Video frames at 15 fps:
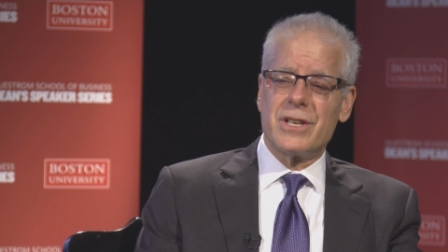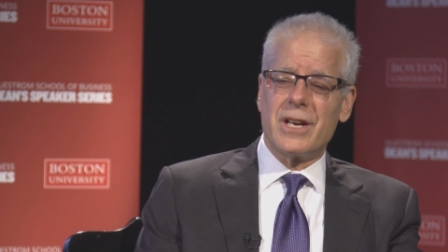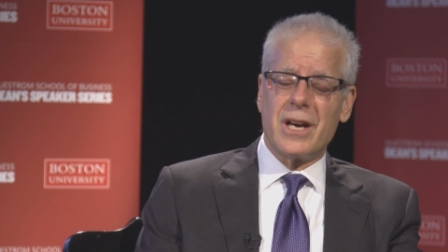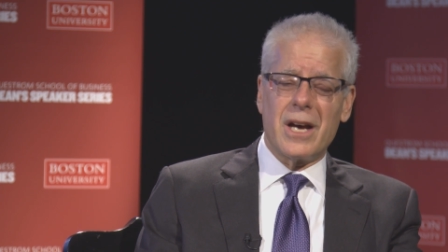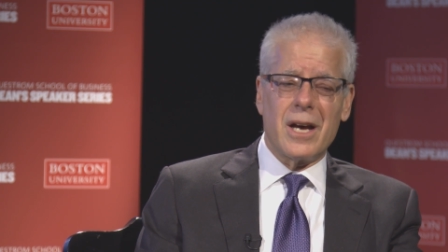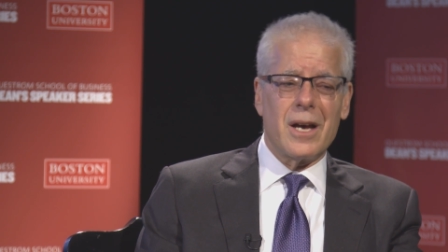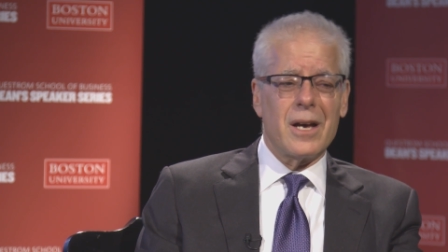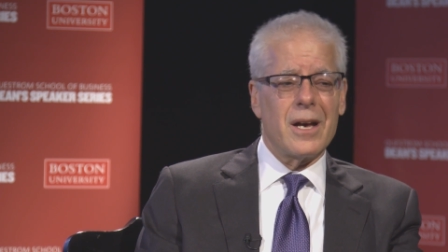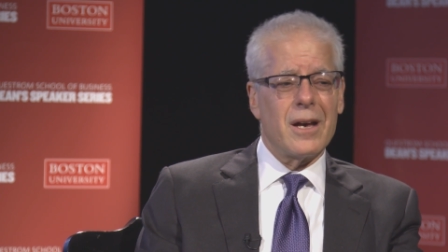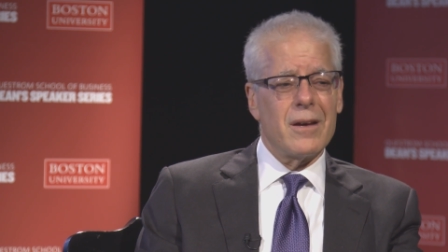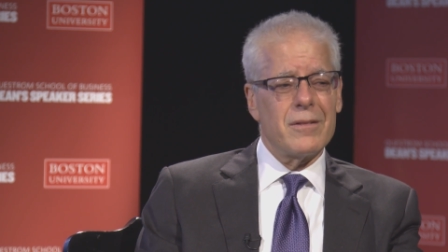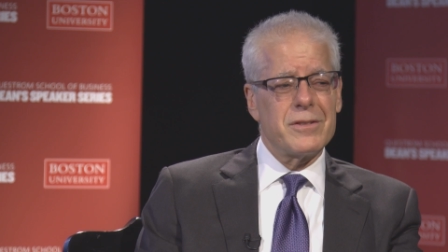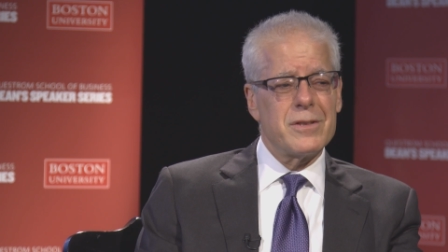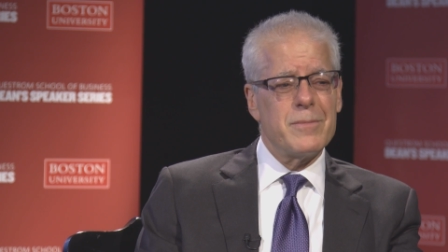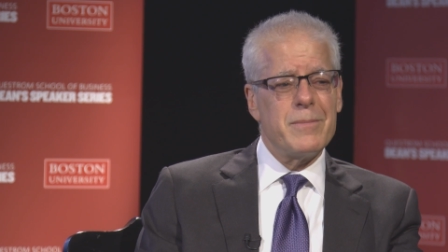uh,
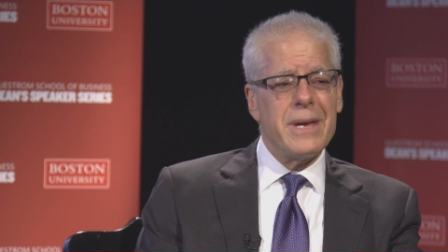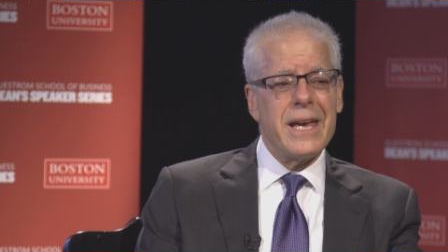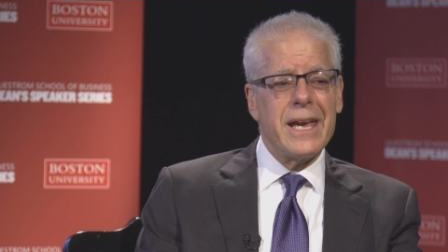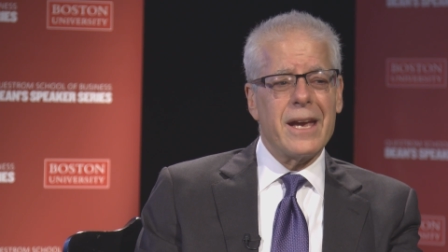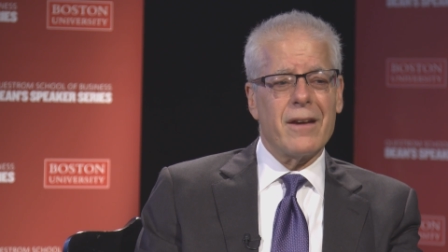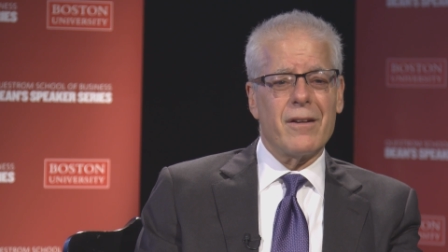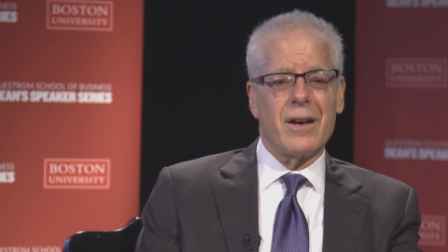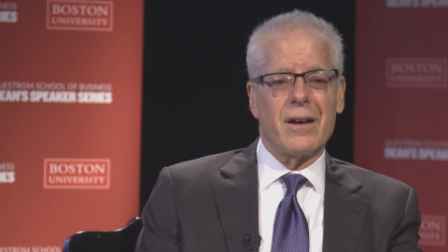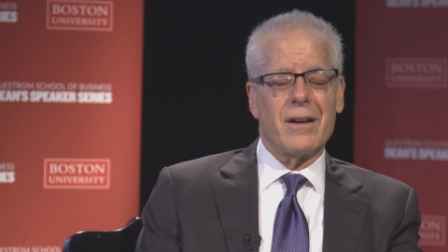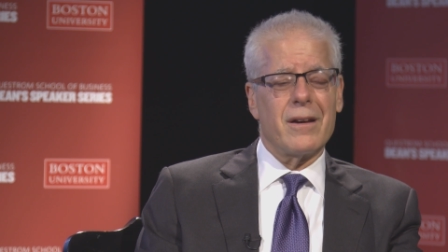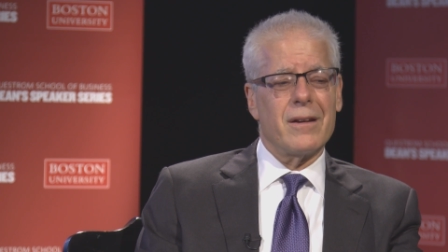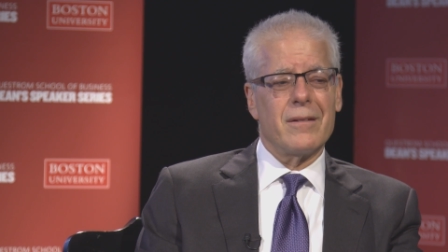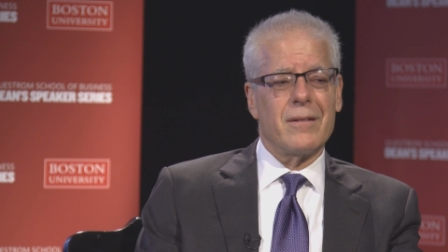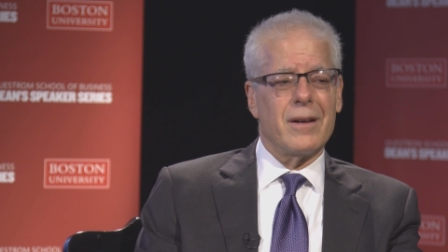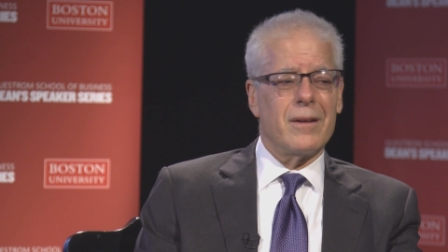to me, a,
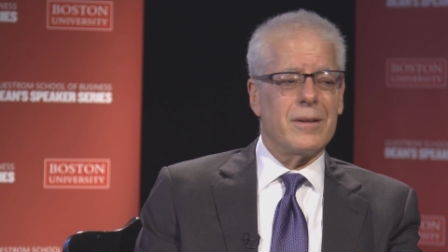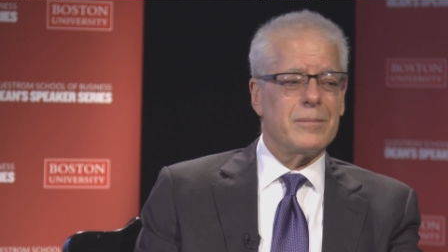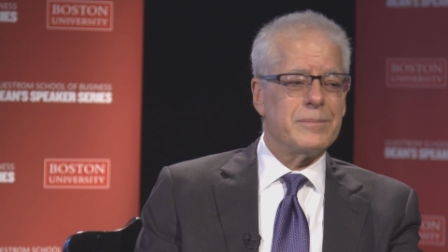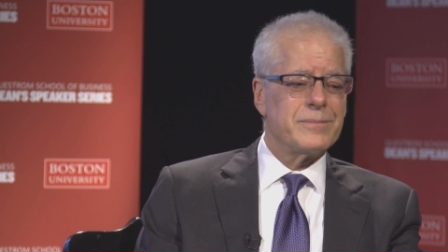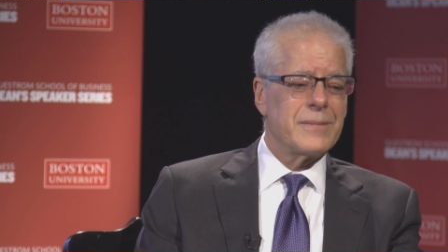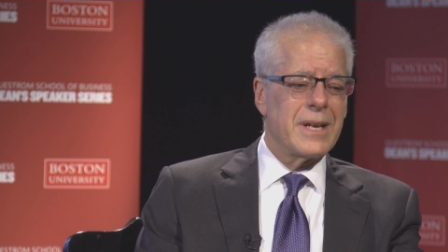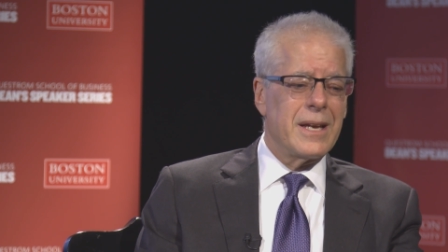a, a um,